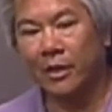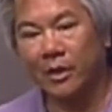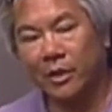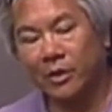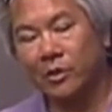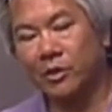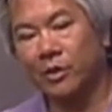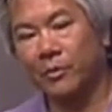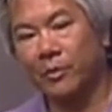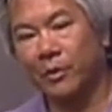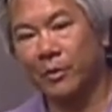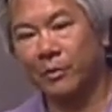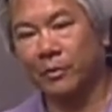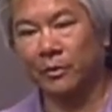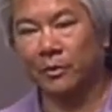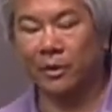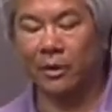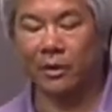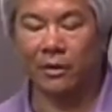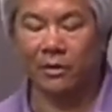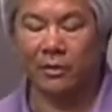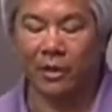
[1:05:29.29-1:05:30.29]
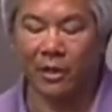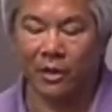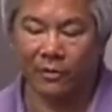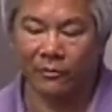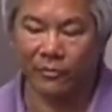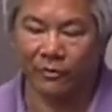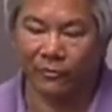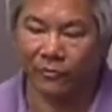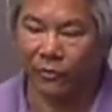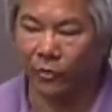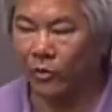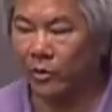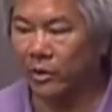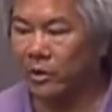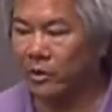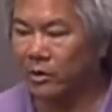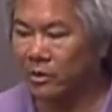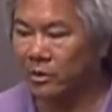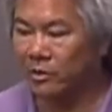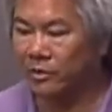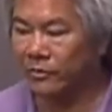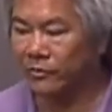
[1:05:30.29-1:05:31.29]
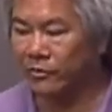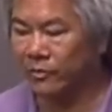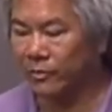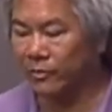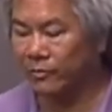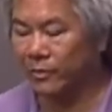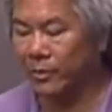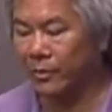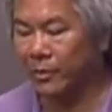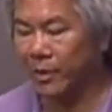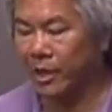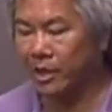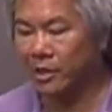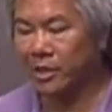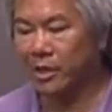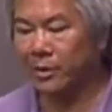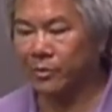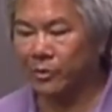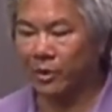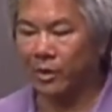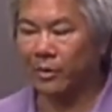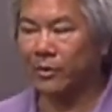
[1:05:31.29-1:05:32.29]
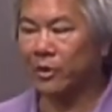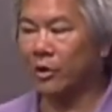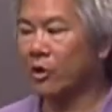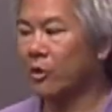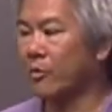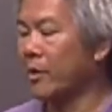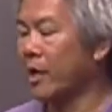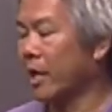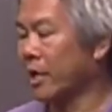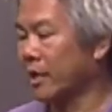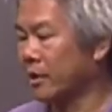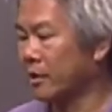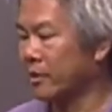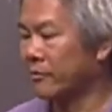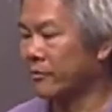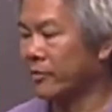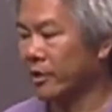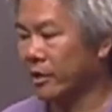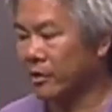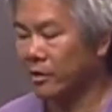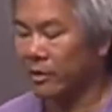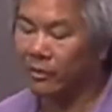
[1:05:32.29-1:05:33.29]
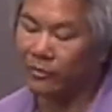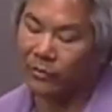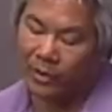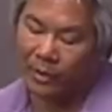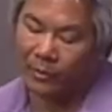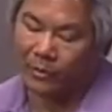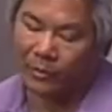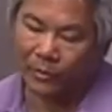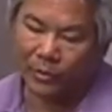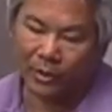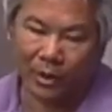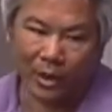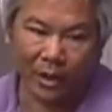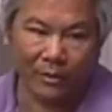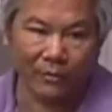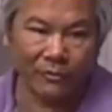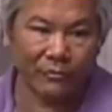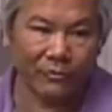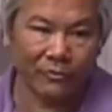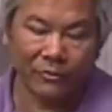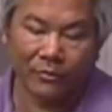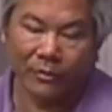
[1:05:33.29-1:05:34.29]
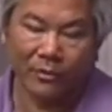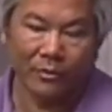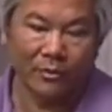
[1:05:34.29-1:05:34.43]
there's the people that are here for four years for the PhD program, and then go back and are very current. I mean, we love,